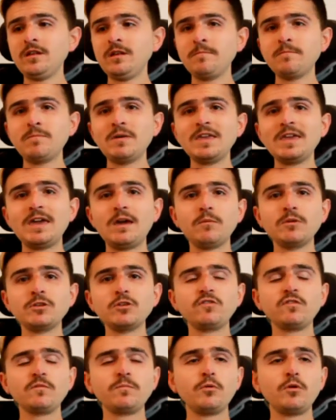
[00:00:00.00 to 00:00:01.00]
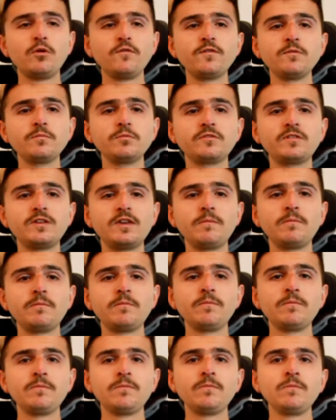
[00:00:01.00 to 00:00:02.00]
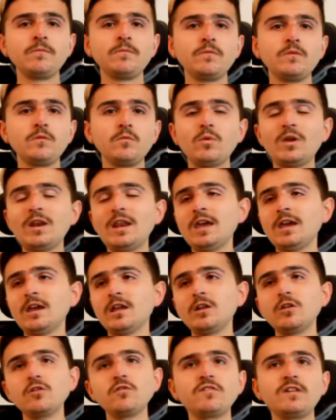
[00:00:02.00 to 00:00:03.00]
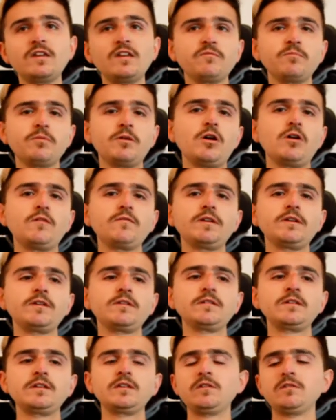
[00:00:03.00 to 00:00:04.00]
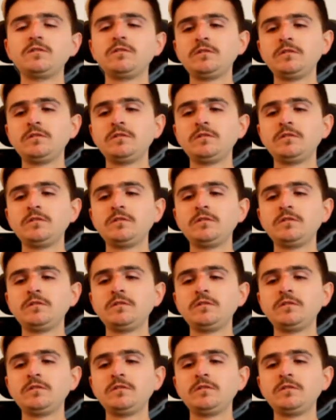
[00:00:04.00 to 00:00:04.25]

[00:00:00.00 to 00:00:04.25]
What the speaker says: But yeah, when you support a football team, winning and losing is part of it, you know.